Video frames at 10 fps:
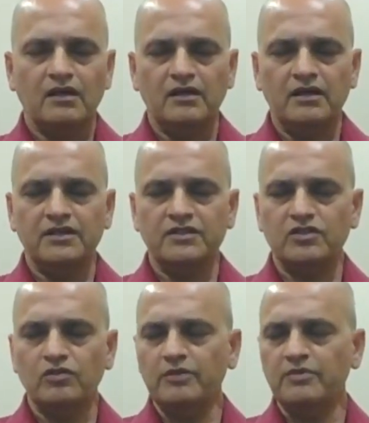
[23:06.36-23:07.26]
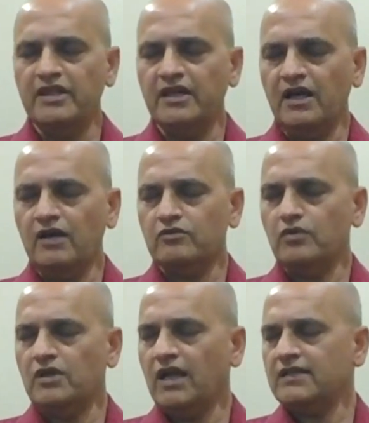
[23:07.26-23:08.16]
And then slowly breathing out
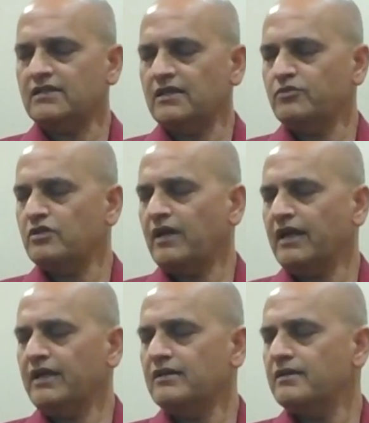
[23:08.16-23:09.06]
one last time to the right.